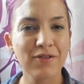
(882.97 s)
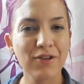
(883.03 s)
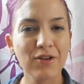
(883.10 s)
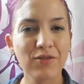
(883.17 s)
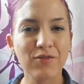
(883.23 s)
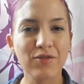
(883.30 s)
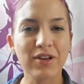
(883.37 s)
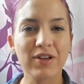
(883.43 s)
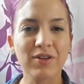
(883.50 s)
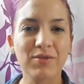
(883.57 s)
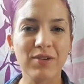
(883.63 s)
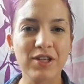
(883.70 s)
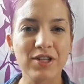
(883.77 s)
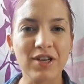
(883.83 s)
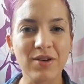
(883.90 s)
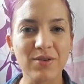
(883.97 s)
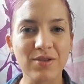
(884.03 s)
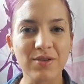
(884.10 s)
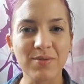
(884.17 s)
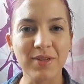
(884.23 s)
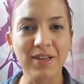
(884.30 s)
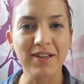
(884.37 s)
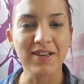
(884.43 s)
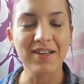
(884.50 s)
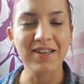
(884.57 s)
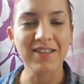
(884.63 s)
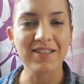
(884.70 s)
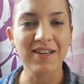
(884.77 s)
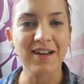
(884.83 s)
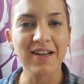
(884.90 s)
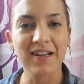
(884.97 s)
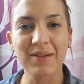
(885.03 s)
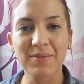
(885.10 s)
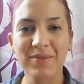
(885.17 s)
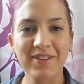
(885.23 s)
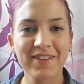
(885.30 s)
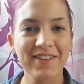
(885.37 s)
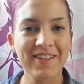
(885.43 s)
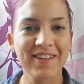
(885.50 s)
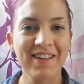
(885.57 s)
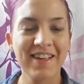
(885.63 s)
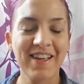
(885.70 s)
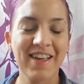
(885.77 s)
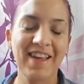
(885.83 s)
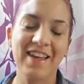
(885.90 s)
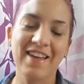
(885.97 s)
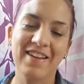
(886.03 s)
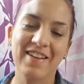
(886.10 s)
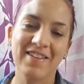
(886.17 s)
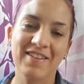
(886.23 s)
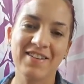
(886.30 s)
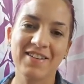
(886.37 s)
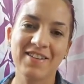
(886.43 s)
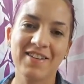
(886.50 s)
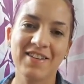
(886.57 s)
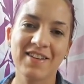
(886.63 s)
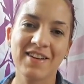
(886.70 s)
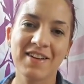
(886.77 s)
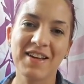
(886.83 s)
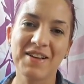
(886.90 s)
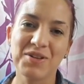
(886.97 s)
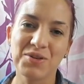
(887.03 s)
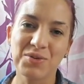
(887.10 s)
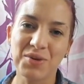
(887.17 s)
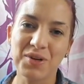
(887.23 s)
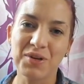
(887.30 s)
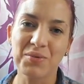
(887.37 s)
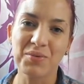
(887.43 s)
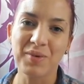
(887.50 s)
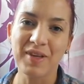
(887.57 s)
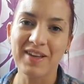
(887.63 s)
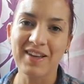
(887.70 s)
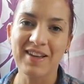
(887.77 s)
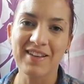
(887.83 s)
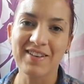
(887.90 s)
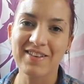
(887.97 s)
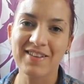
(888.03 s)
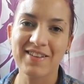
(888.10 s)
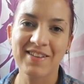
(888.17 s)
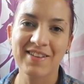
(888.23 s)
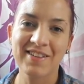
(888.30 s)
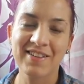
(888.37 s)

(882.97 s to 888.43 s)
feel free to reach out to me at any time, and enjoy your weekend.